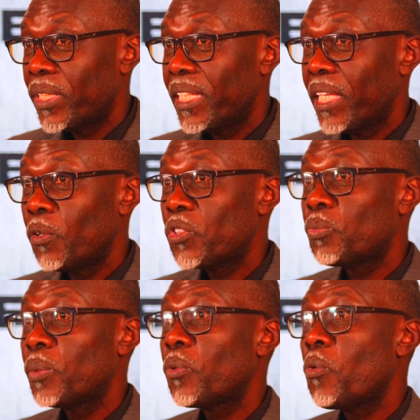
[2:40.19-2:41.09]
But then those
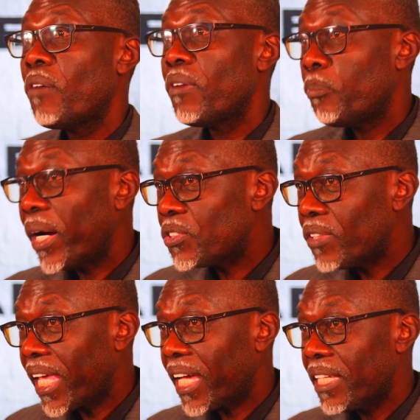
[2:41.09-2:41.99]
people who have a
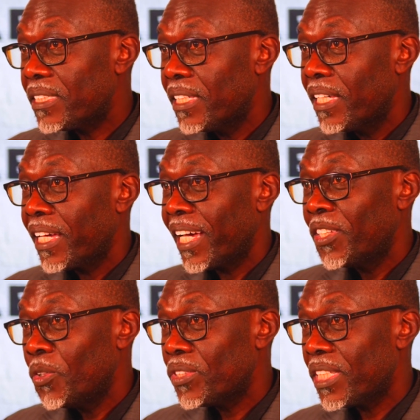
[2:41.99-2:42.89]
passion like us
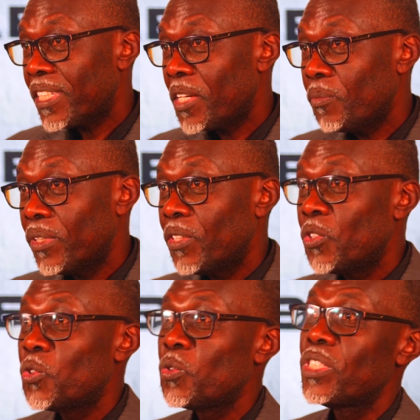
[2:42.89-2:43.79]
can use the same
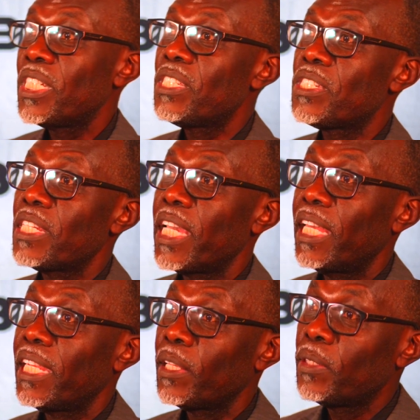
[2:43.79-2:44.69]
to teach
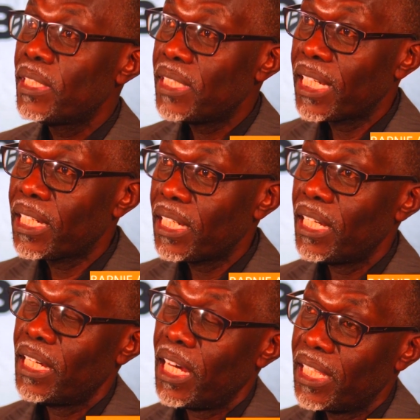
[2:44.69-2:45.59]
and take
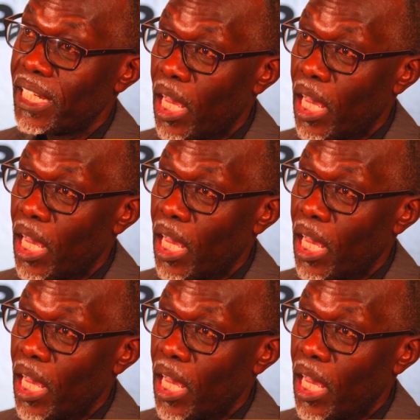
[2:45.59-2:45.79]
other